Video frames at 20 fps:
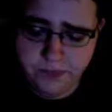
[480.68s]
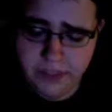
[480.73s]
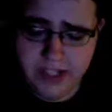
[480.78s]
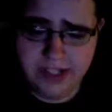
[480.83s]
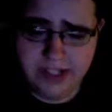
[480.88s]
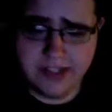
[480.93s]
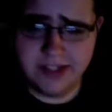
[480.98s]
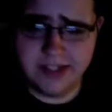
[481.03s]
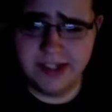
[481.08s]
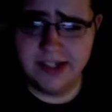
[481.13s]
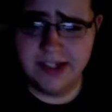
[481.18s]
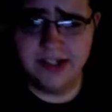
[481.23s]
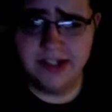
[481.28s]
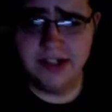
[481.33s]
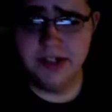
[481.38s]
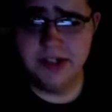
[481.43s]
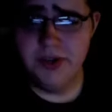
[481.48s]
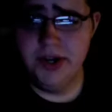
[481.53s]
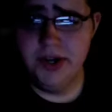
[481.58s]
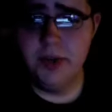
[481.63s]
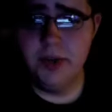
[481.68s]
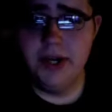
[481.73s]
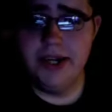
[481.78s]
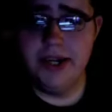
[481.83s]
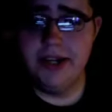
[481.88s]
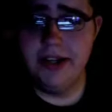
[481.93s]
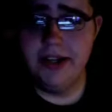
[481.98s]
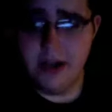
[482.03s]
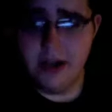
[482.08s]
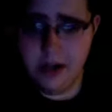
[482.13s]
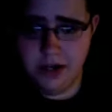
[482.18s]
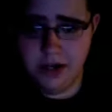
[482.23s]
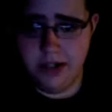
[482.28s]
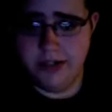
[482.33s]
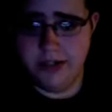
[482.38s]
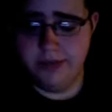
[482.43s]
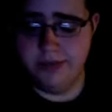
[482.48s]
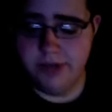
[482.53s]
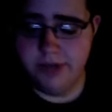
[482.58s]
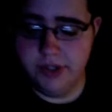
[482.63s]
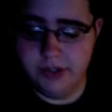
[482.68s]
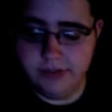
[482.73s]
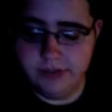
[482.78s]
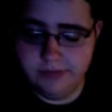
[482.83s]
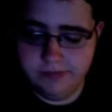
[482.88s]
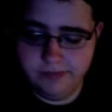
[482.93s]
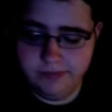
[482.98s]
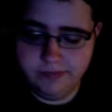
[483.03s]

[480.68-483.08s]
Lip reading: it's a great way for